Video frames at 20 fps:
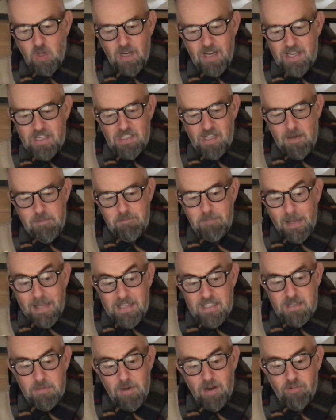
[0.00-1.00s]
easily
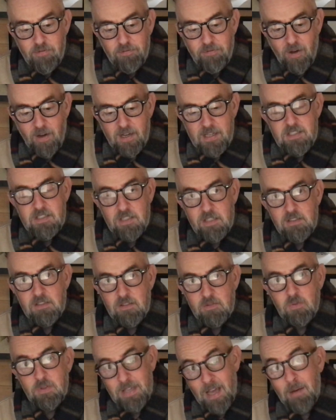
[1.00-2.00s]
beat him in a fight,
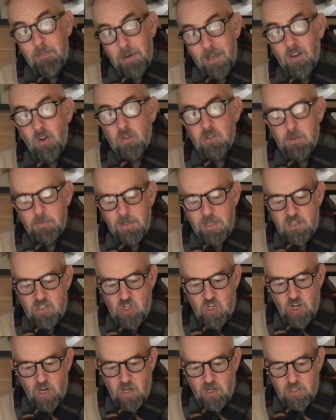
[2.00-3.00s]
was happy not to be in
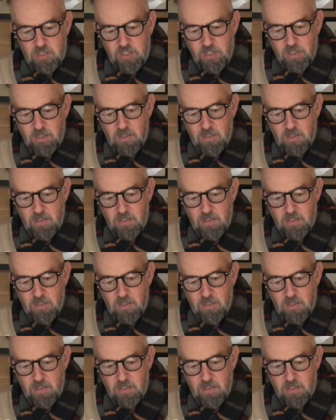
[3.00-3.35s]
charge.